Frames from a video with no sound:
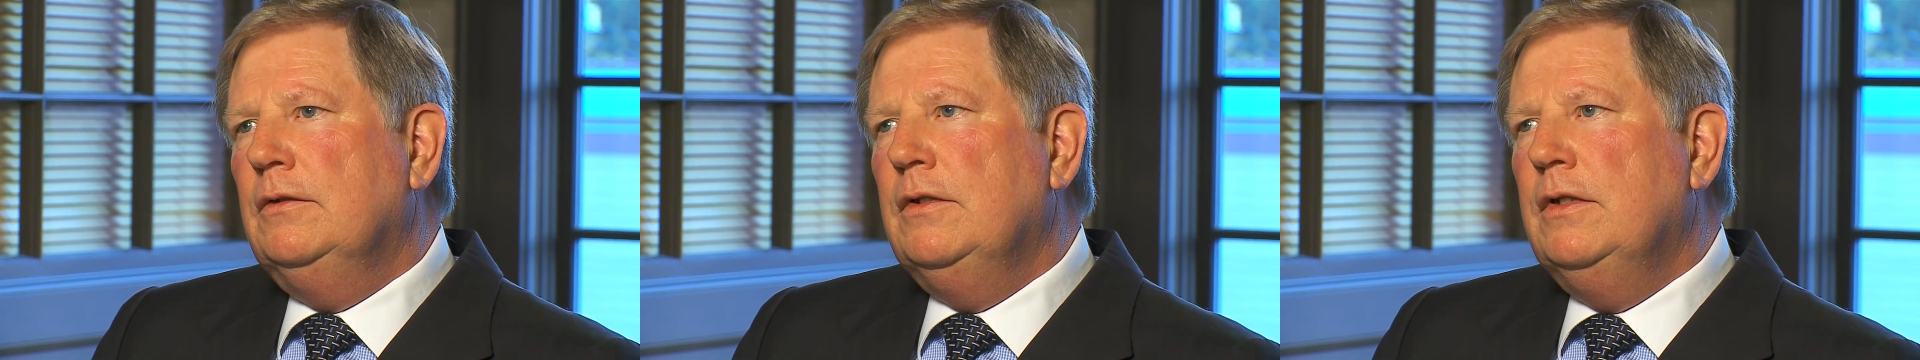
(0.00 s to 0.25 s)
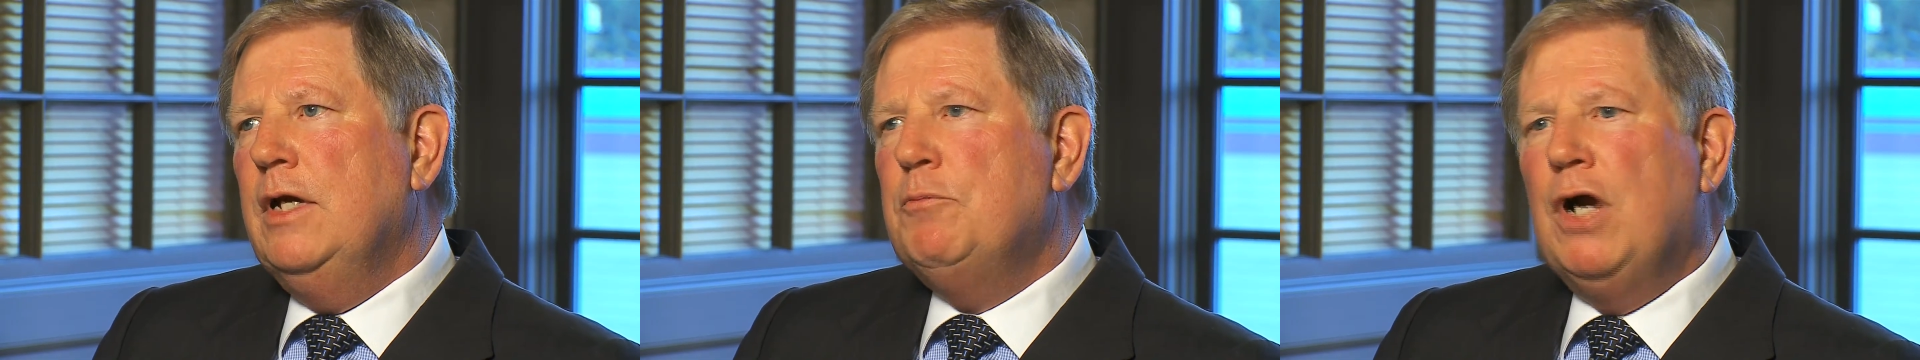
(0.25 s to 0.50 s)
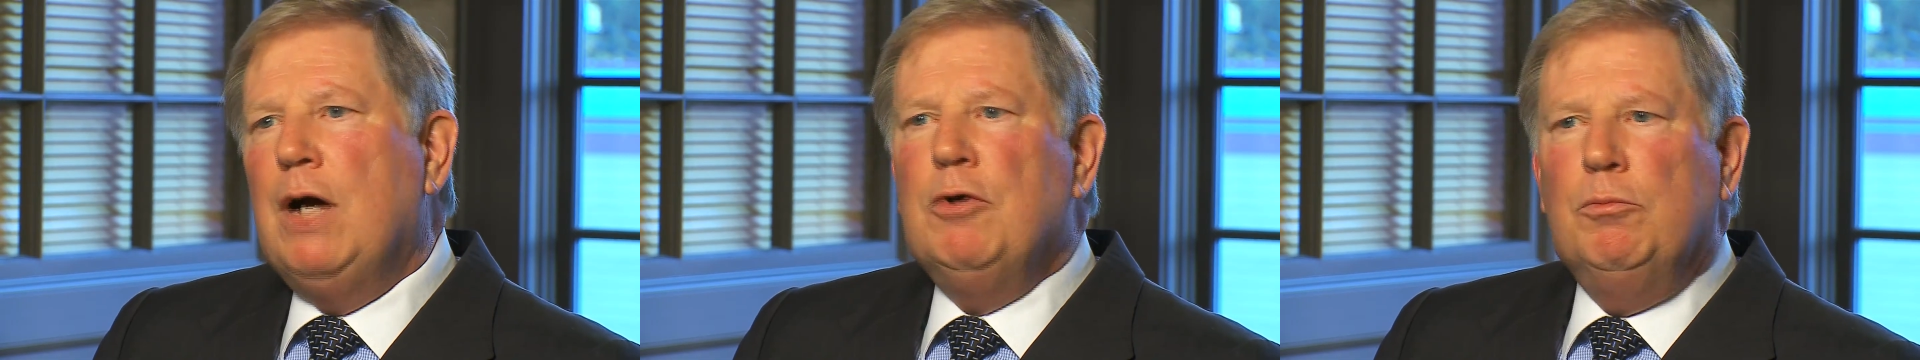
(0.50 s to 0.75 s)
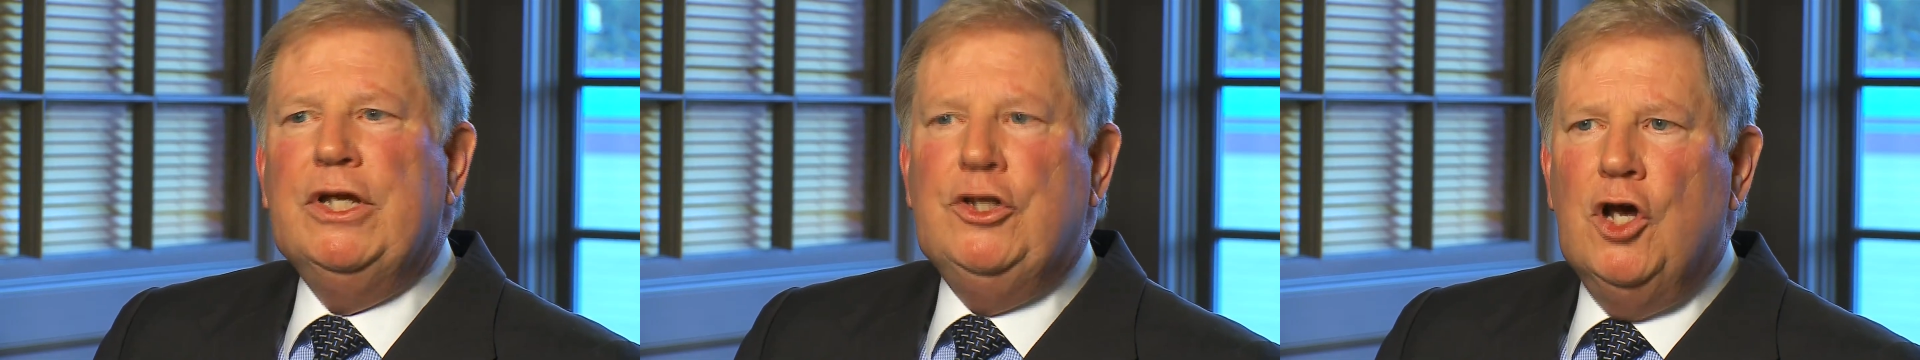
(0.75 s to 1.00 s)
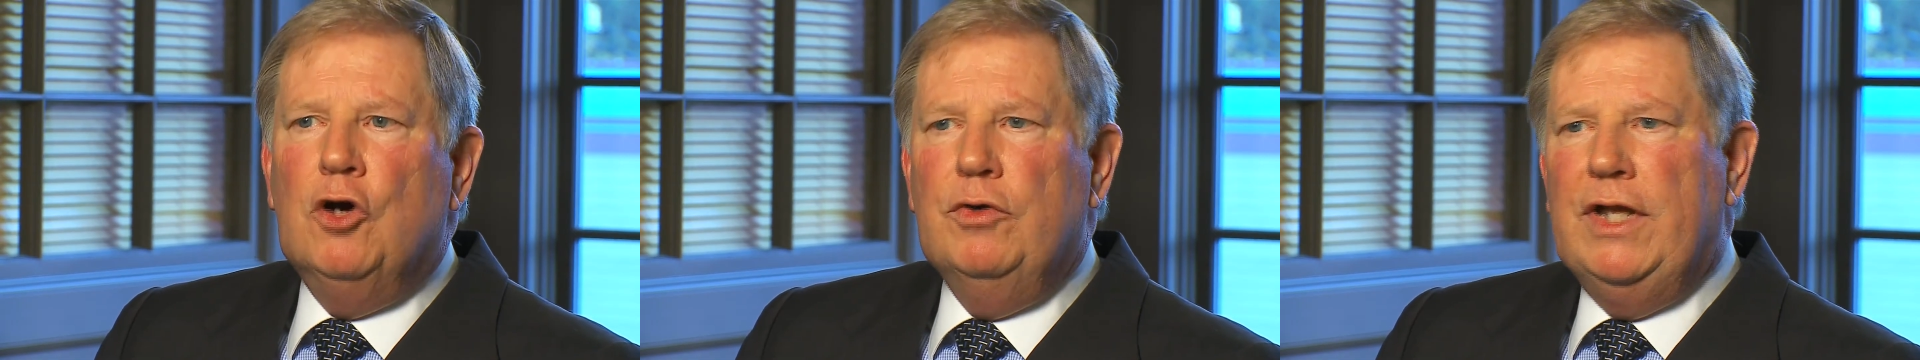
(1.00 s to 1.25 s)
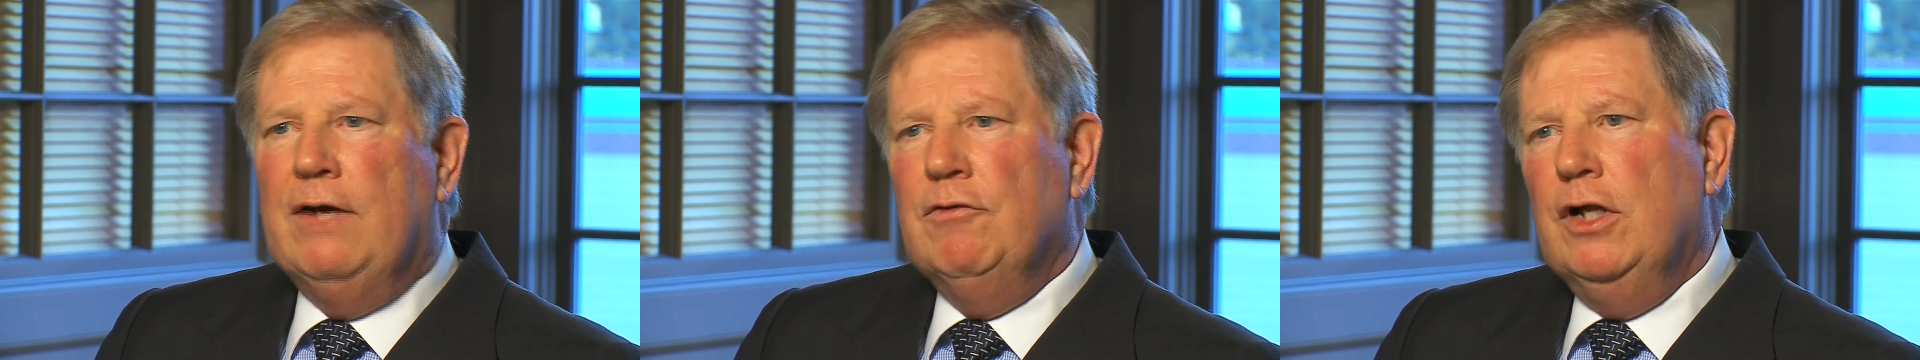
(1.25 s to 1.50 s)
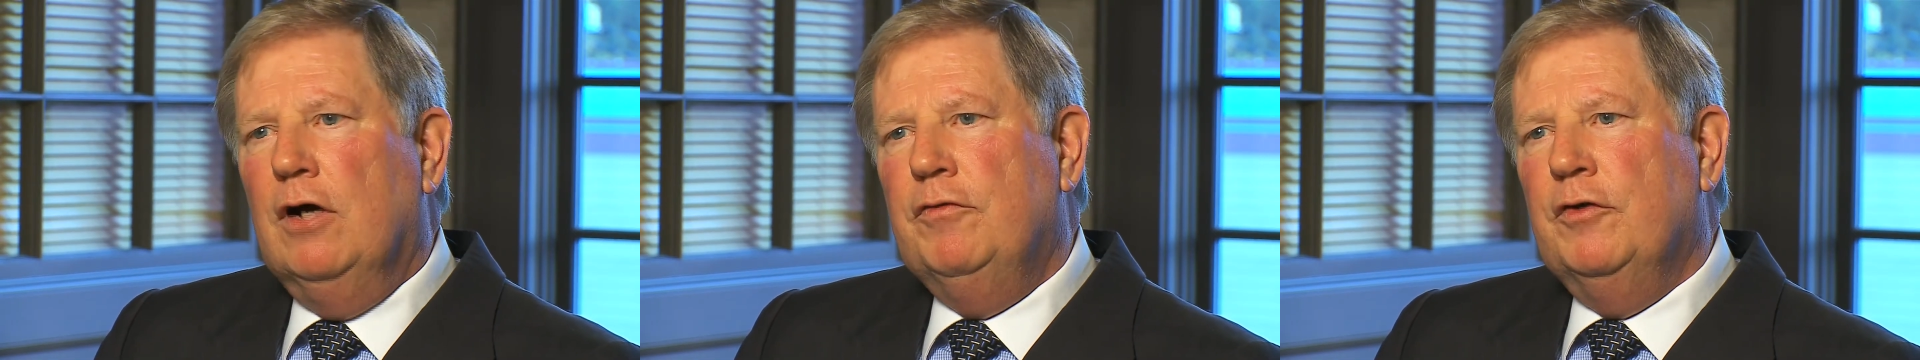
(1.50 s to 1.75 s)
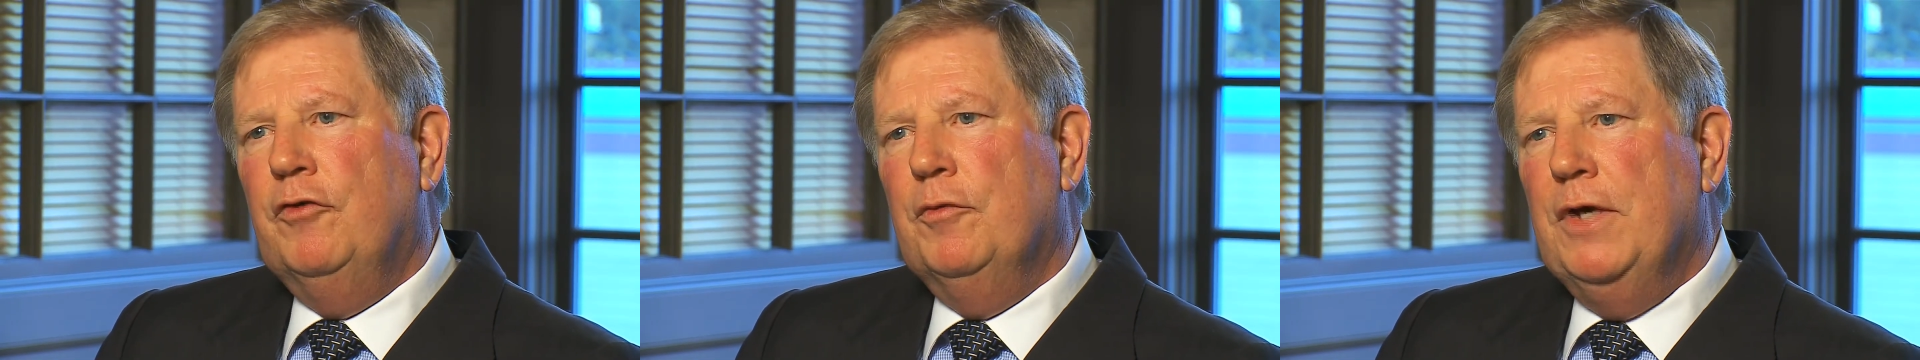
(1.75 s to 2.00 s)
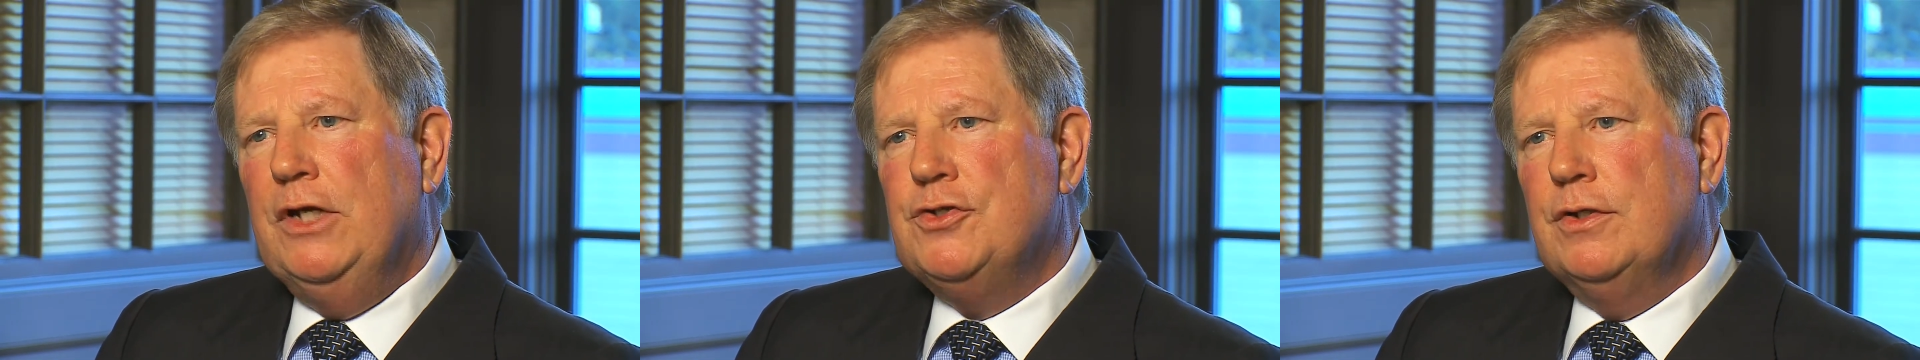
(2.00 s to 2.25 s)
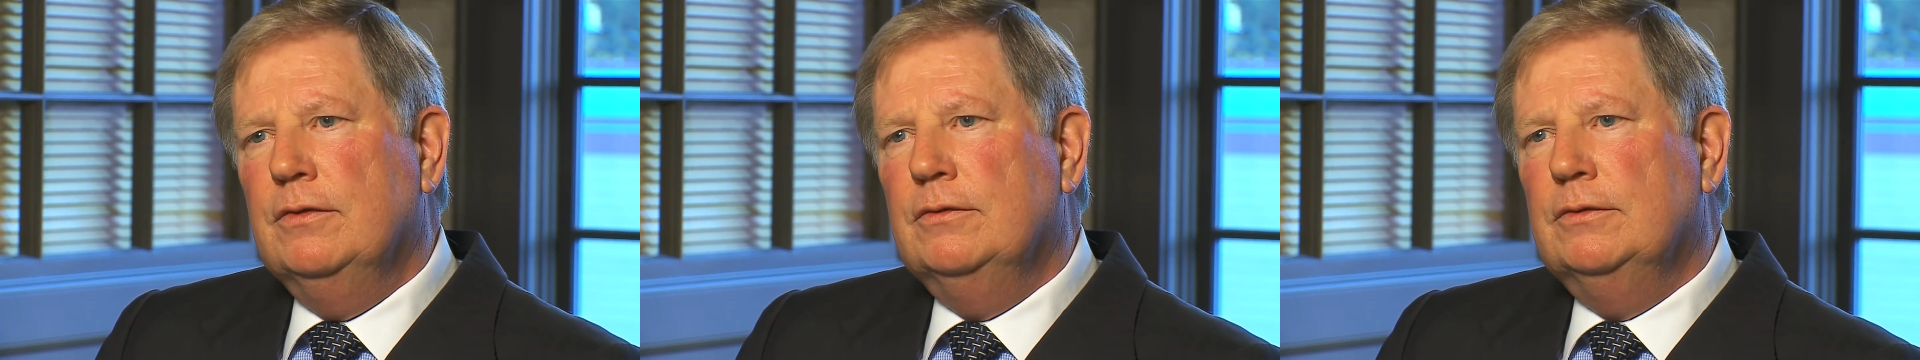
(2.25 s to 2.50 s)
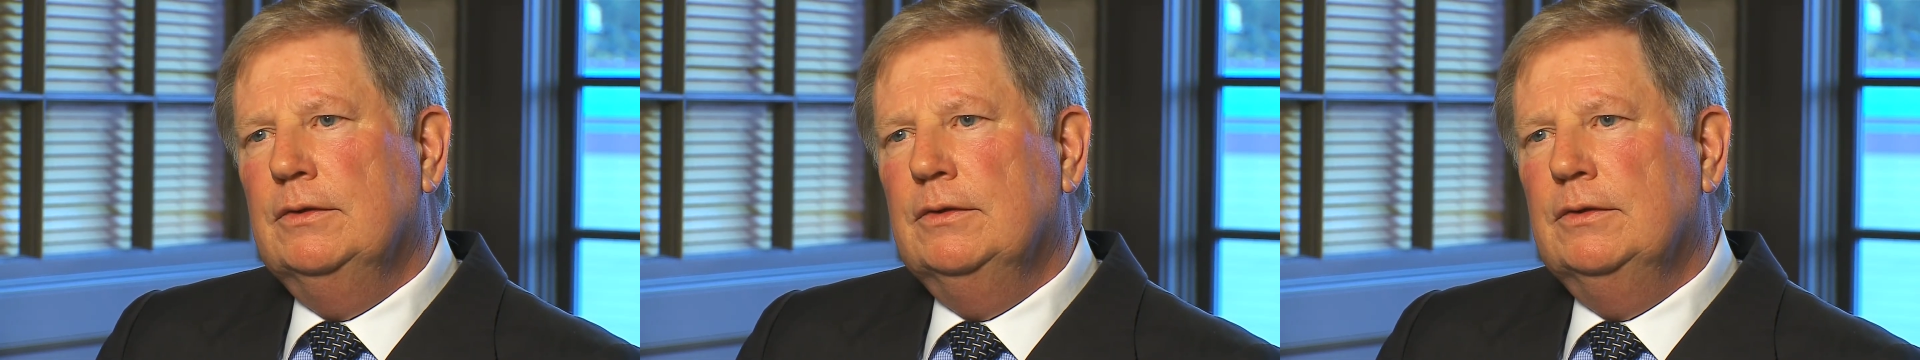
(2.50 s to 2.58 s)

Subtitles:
They probably don't have enough information.